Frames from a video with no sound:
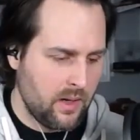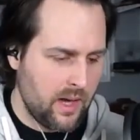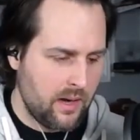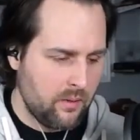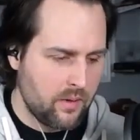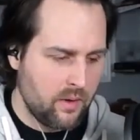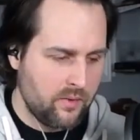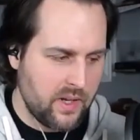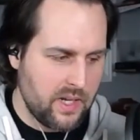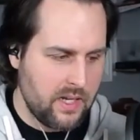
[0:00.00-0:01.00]
I don't know
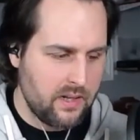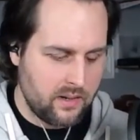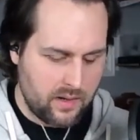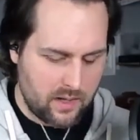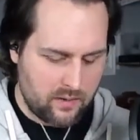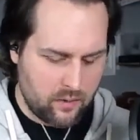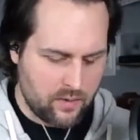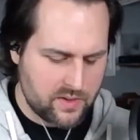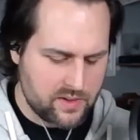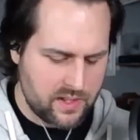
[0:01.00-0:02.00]
if they eat a lot of
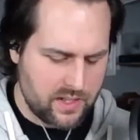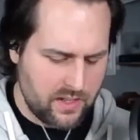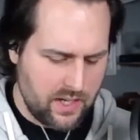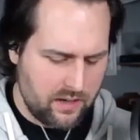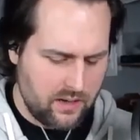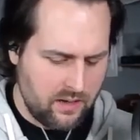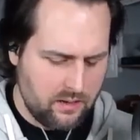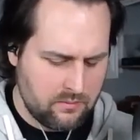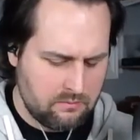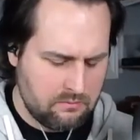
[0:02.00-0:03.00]
horse in Canada